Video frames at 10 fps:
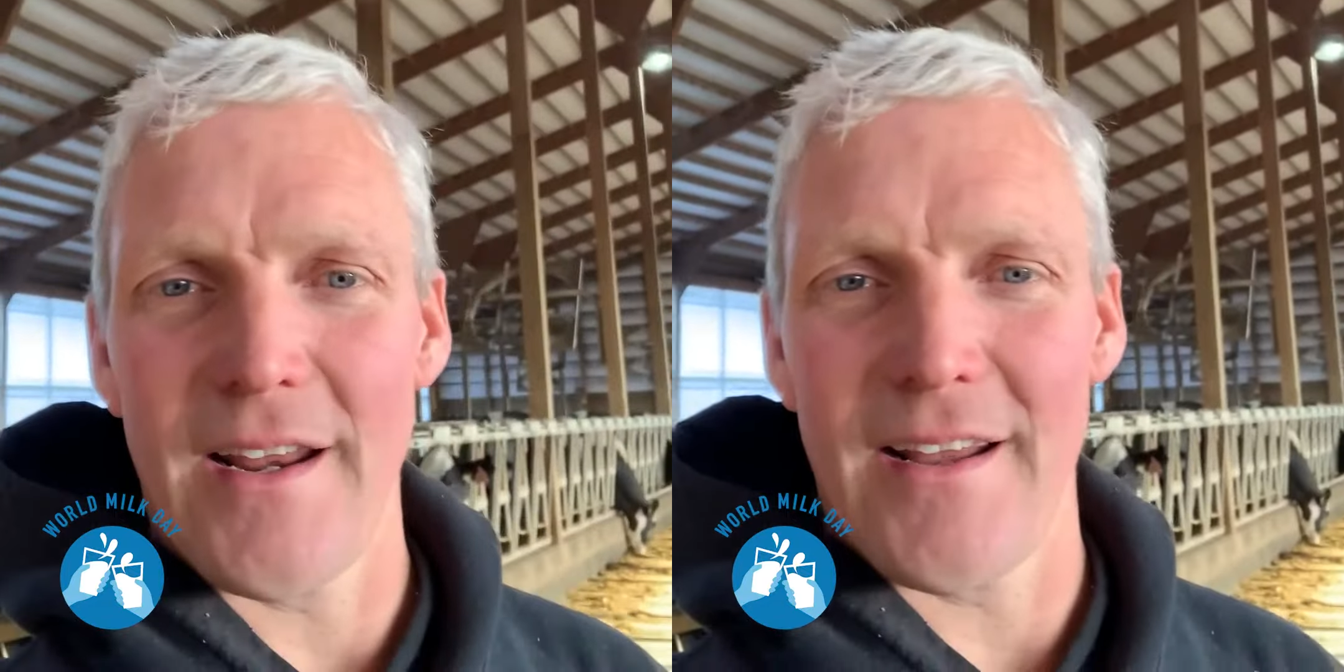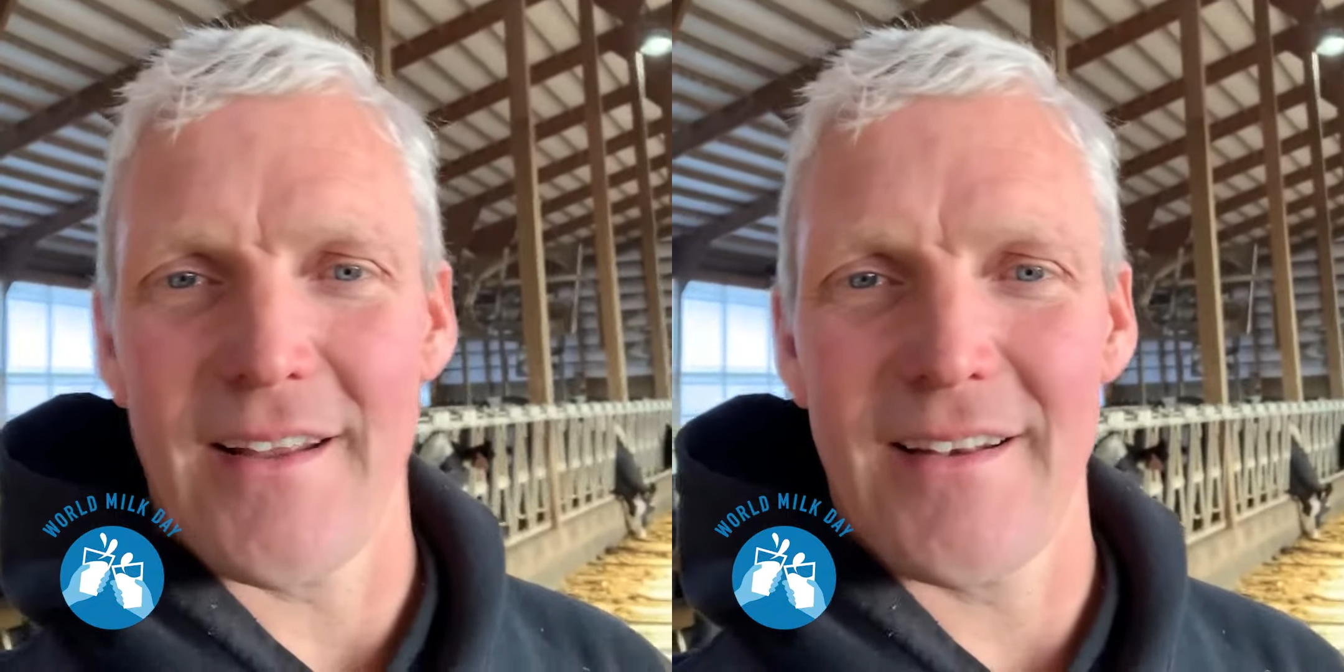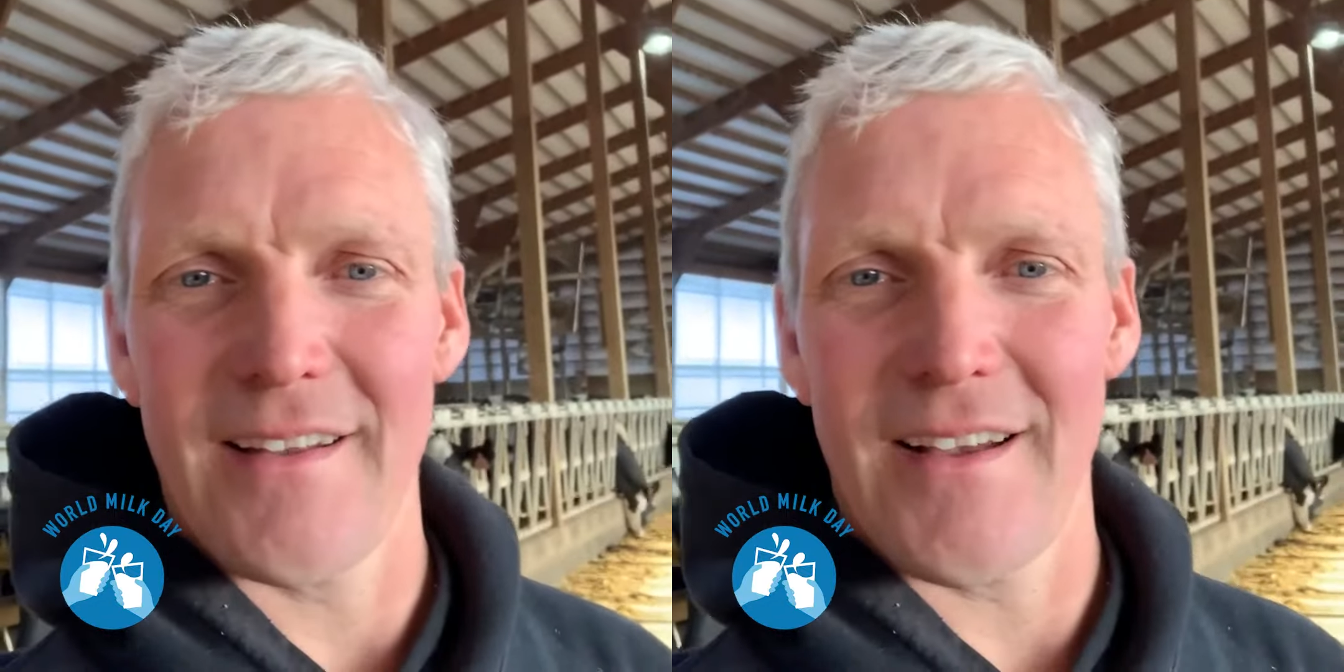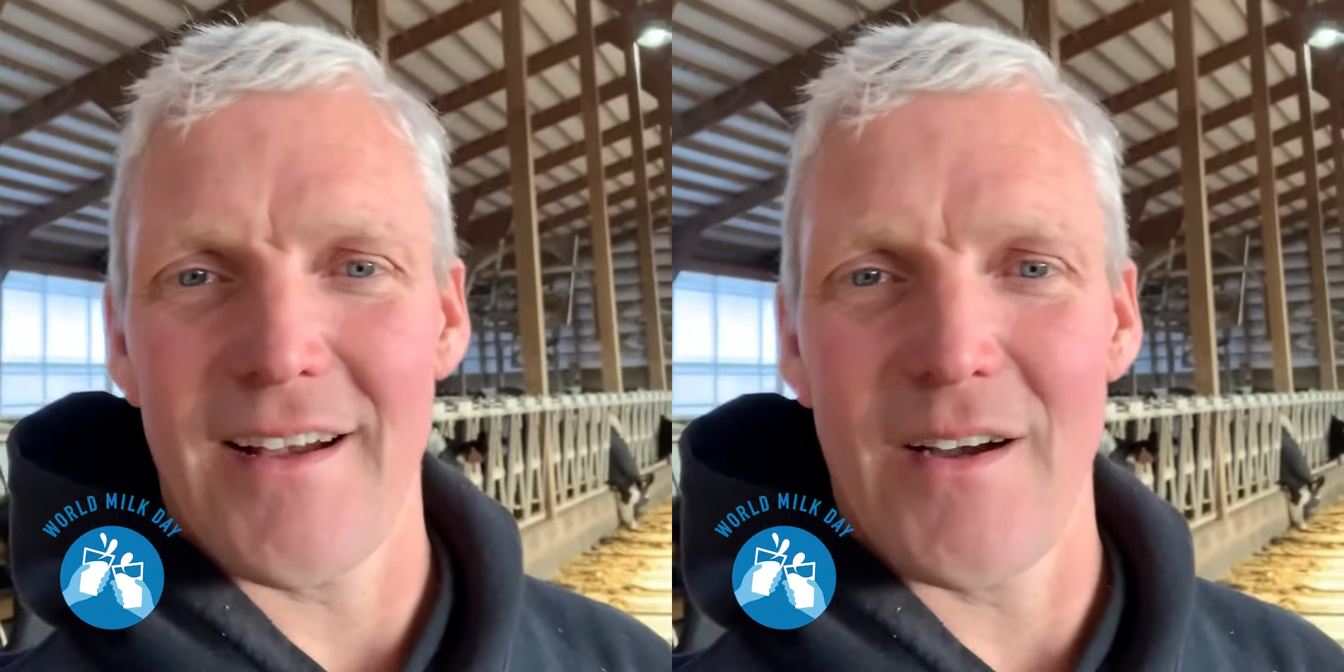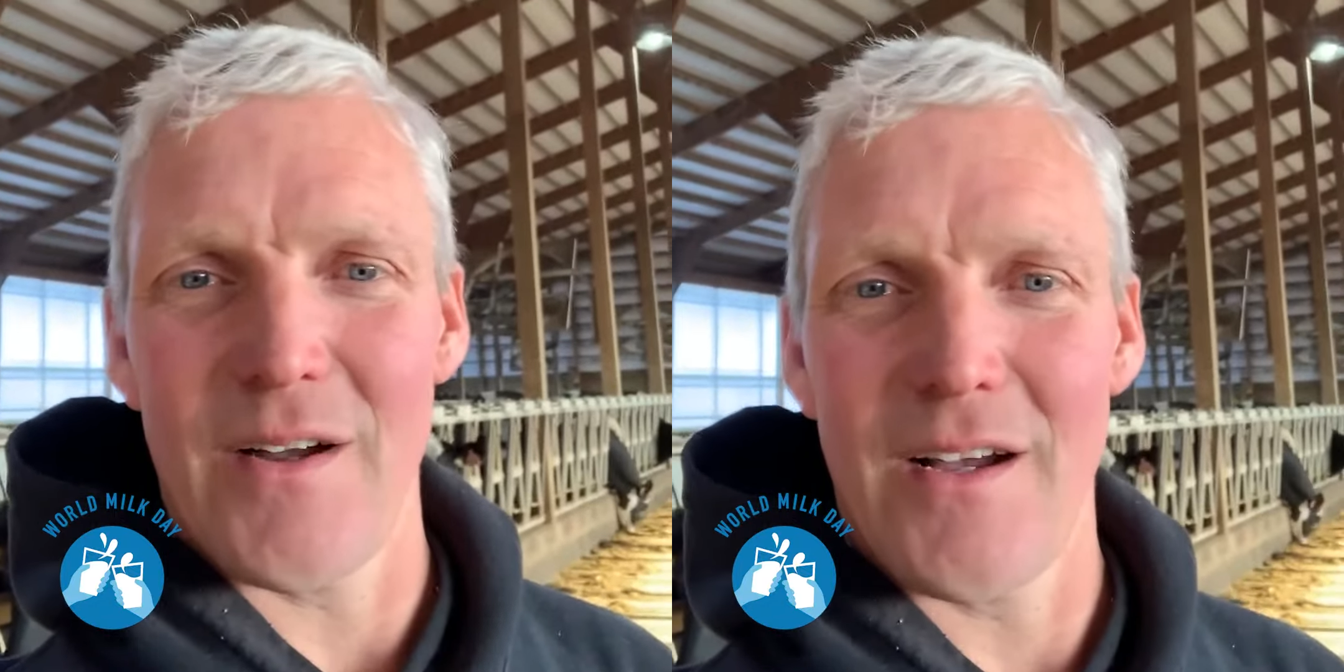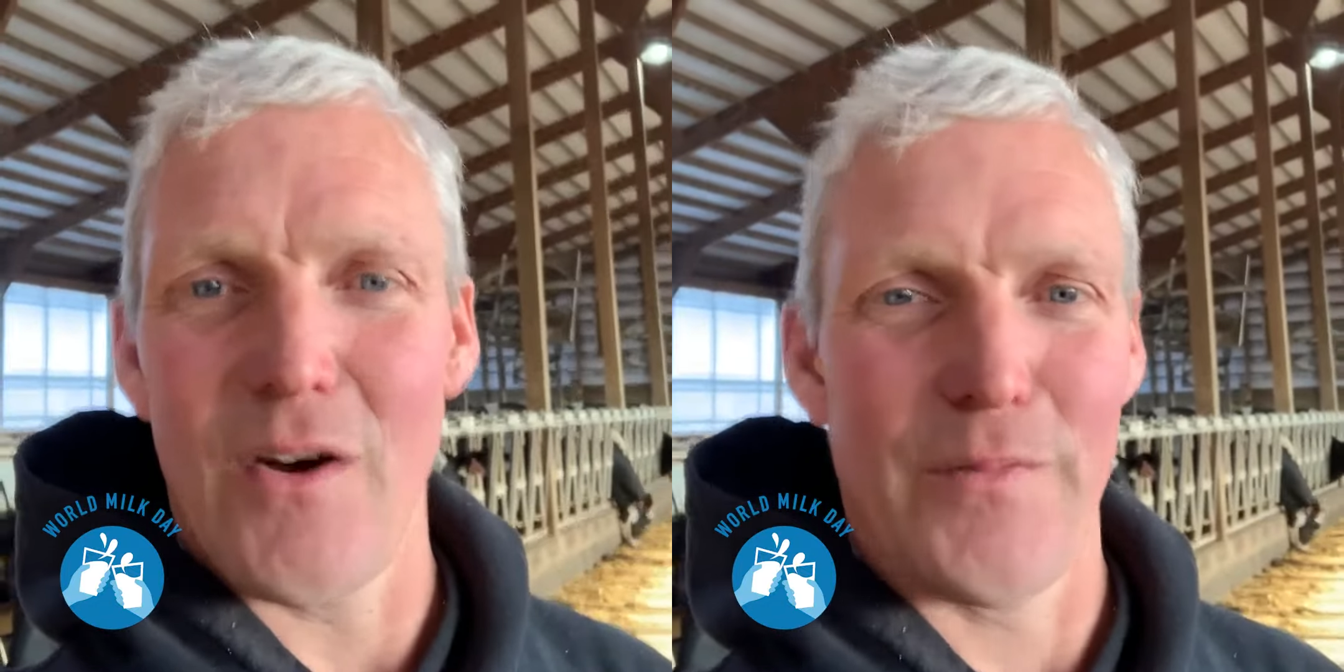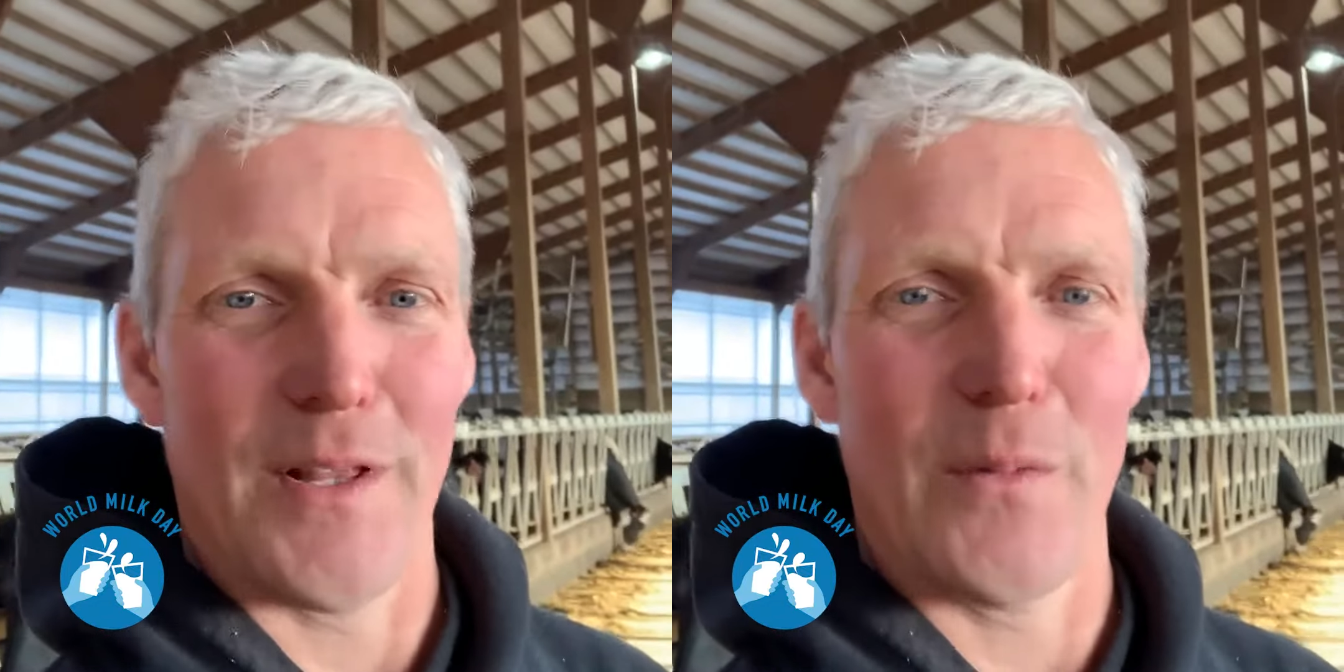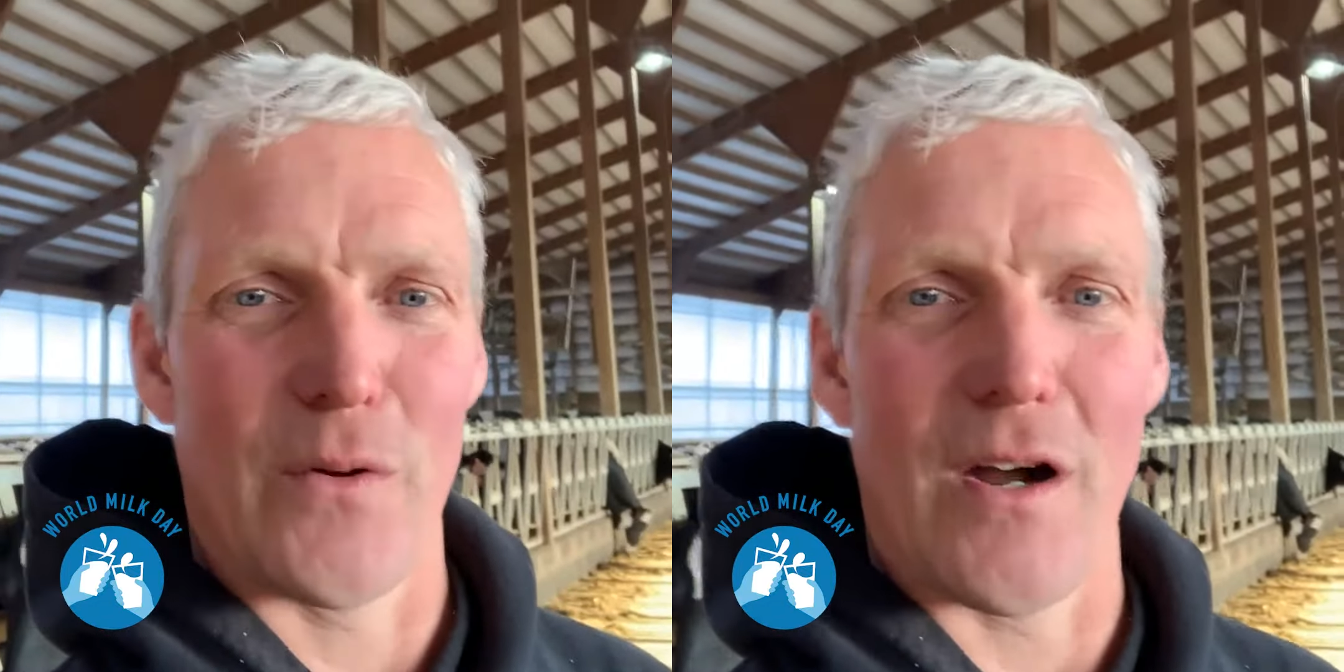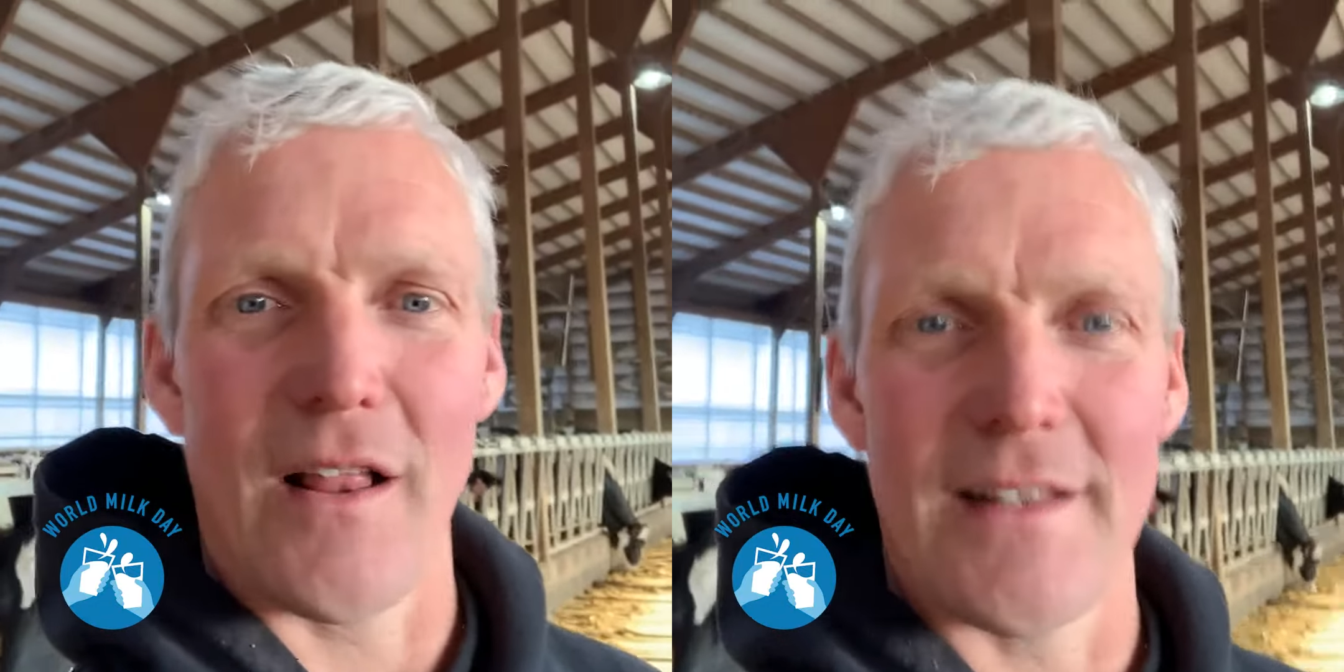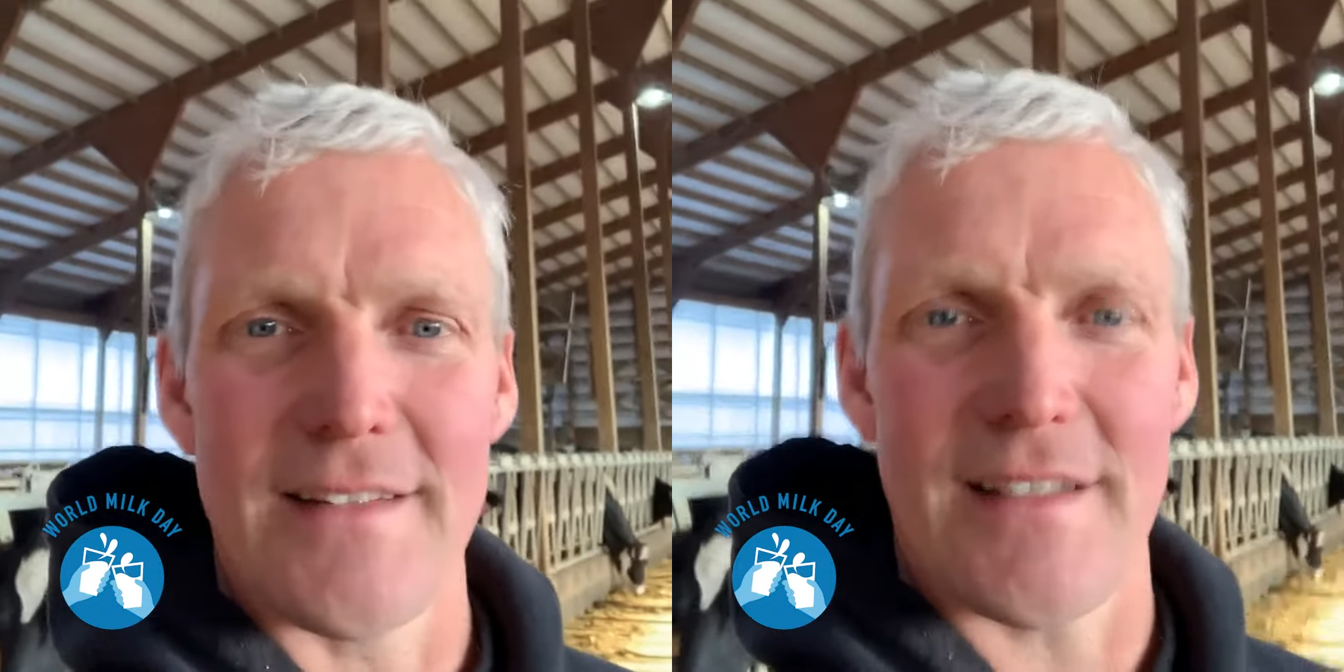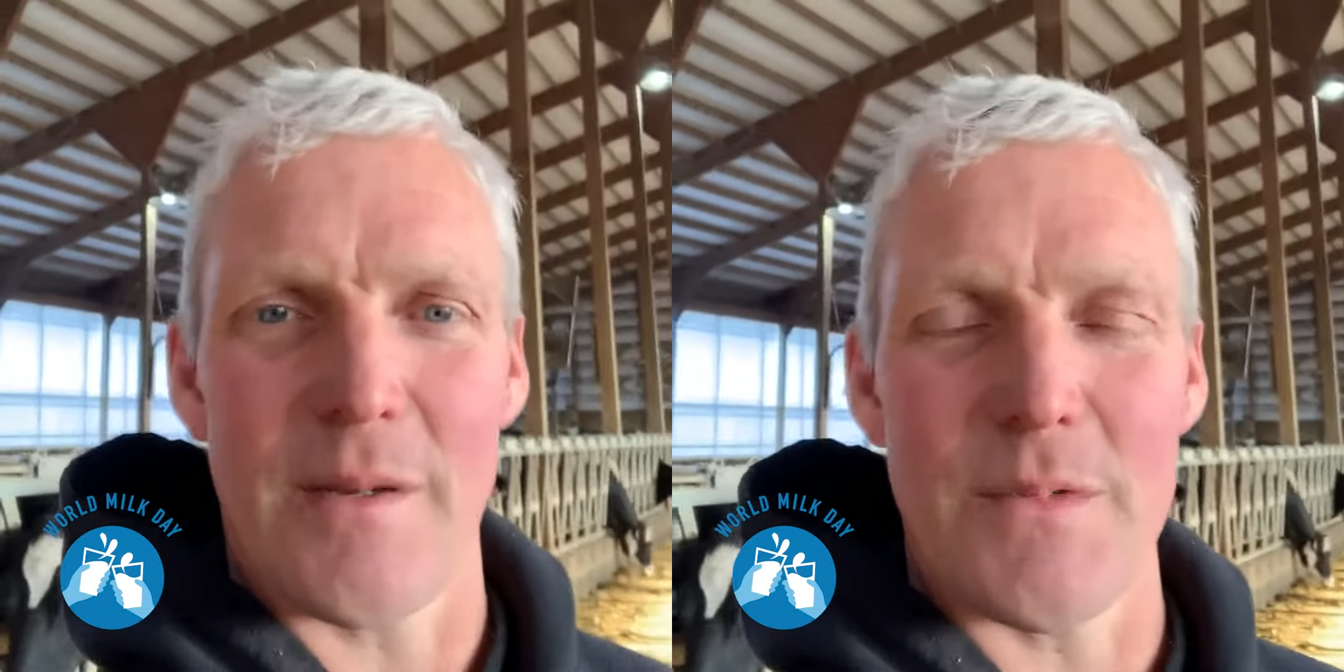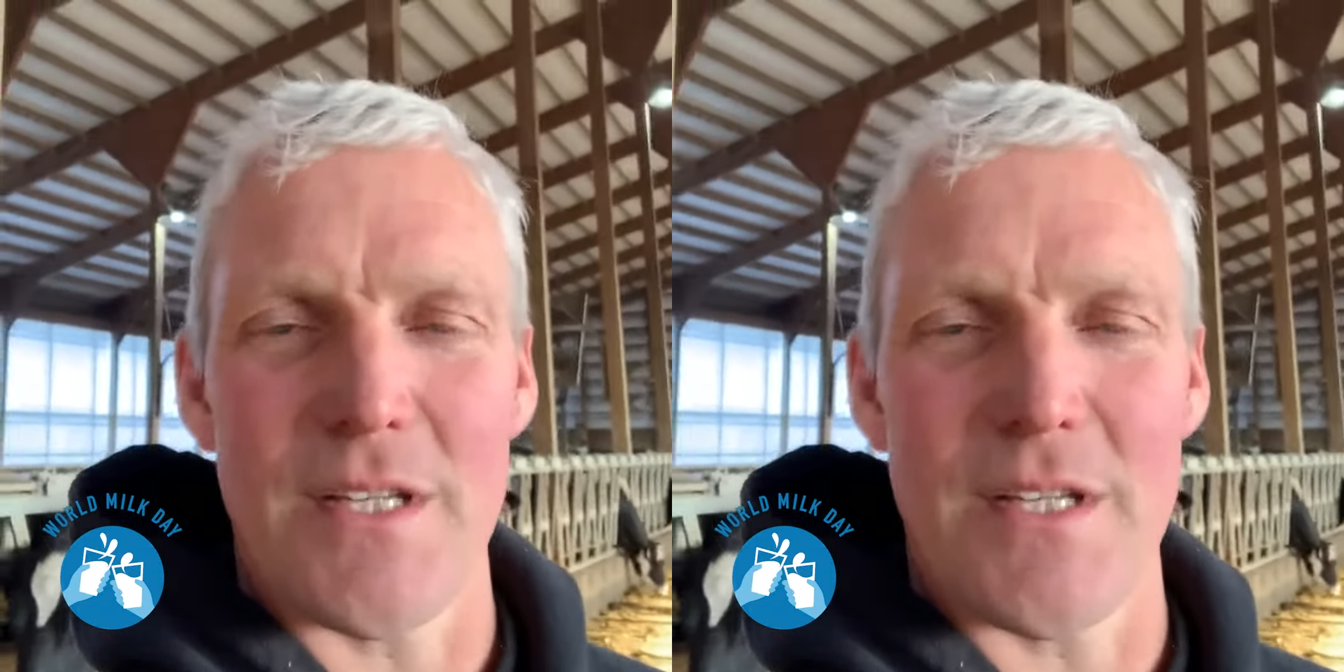and hopefully we're all on the same